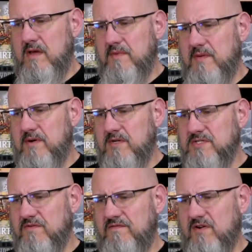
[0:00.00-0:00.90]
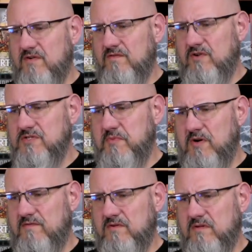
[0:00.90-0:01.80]
Maybe also Funko vs.
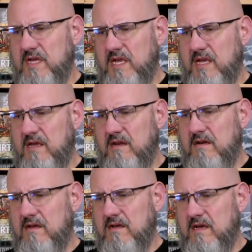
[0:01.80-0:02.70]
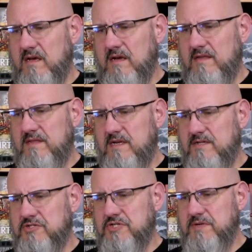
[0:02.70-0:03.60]
Marvel, and I think
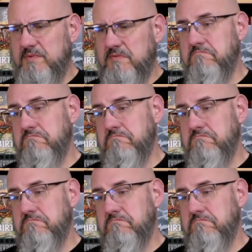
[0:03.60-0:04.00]
it's cheap.